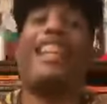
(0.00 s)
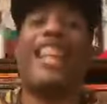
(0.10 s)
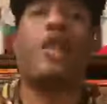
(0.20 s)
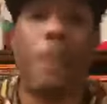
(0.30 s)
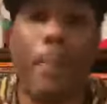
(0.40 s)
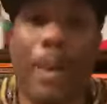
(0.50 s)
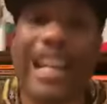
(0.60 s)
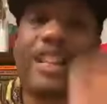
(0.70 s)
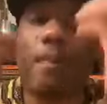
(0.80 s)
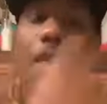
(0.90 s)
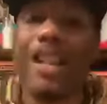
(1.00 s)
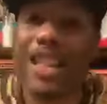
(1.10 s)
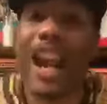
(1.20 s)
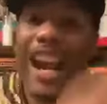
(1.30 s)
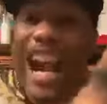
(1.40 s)
these people get the
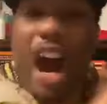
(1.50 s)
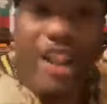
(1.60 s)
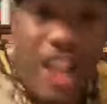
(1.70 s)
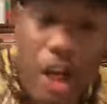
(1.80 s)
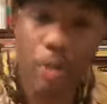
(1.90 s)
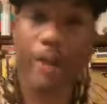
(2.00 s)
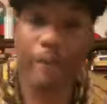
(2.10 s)
military artillery